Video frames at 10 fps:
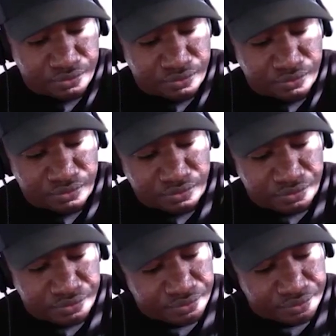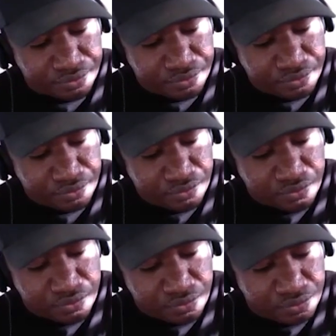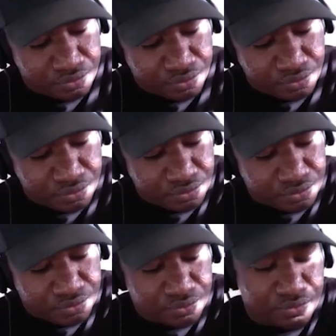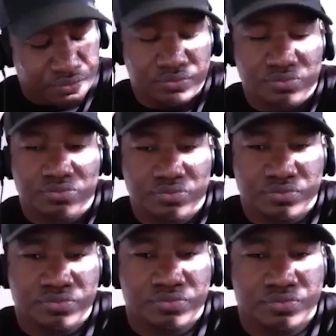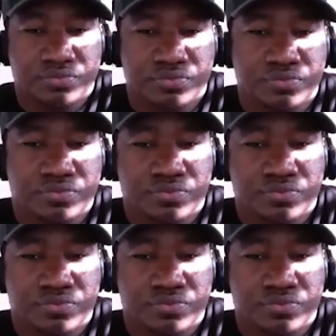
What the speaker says: No words are spoken by the person on screen.